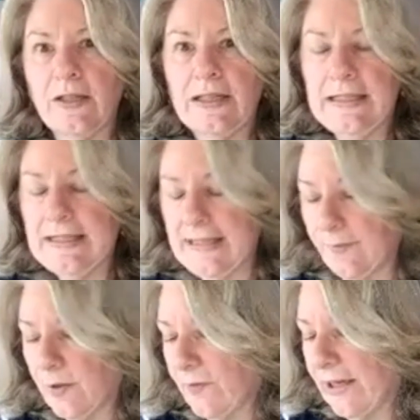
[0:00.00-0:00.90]
Dave
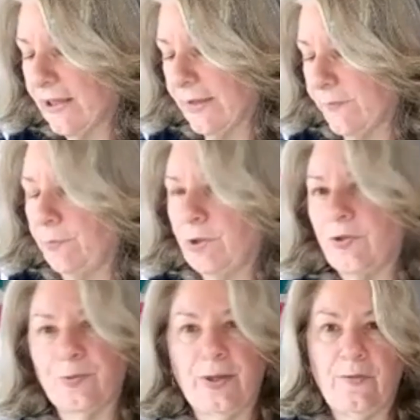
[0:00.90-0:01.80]
LaValle from
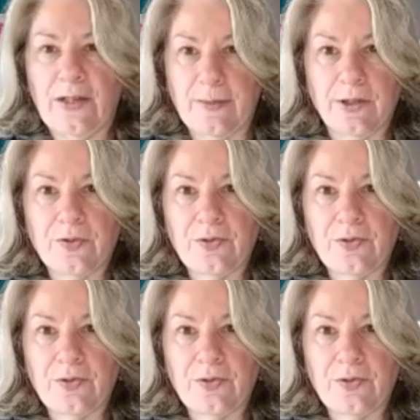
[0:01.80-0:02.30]
Bittersweet Fabrics,